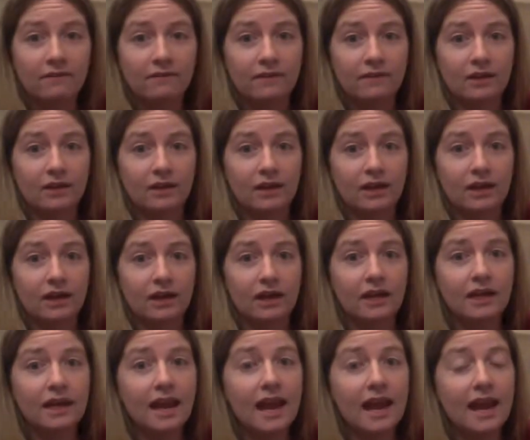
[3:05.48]
Very
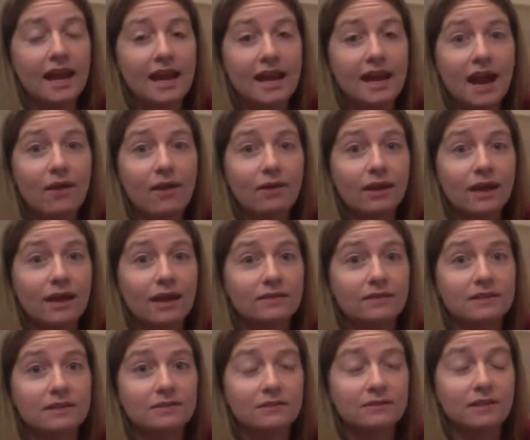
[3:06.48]
good. And now I have
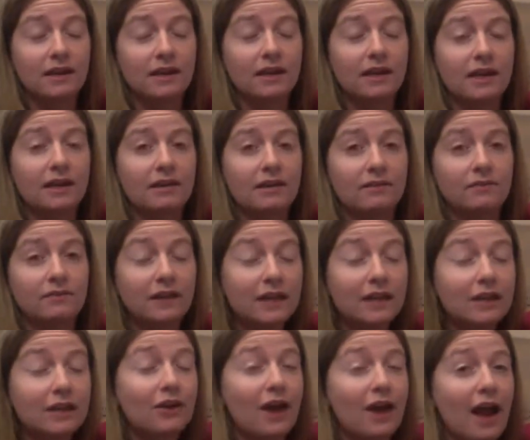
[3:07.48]
to
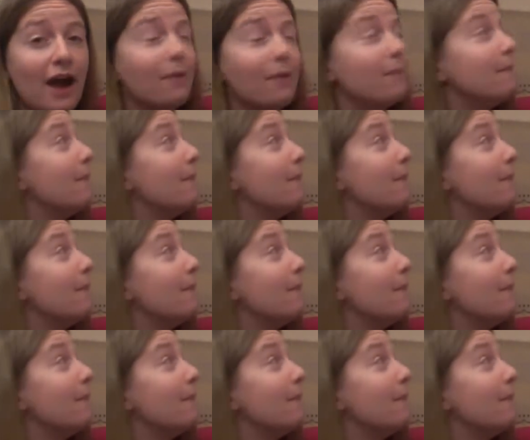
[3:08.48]
figure out